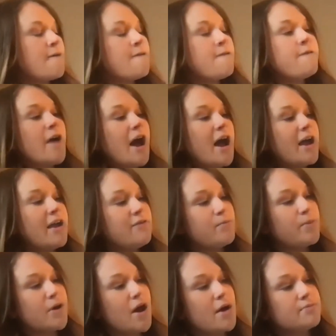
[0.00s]
5
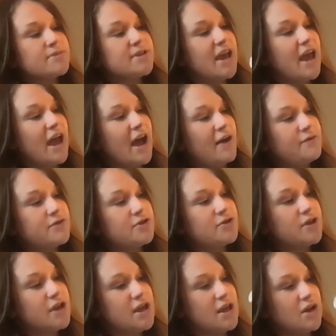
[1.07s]
comes after
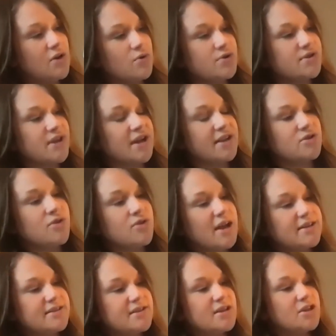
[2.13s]
the equal sign, so
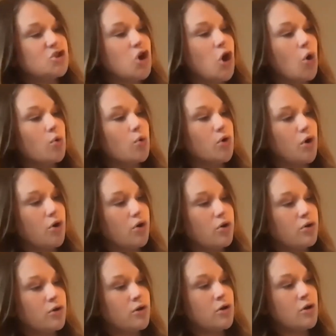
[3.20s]
that's the total
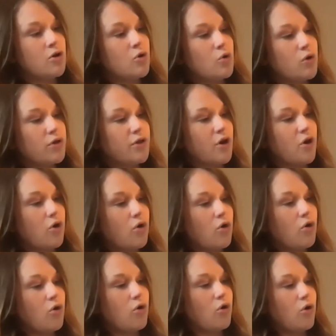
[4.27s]
or the
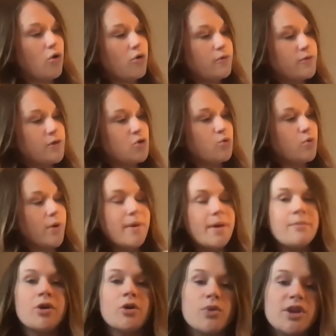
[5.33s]
whole. You
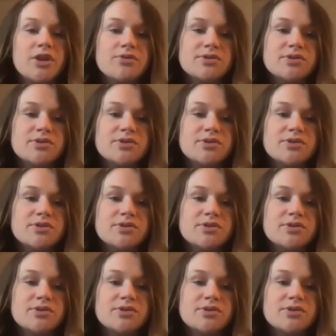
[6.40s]
remember we use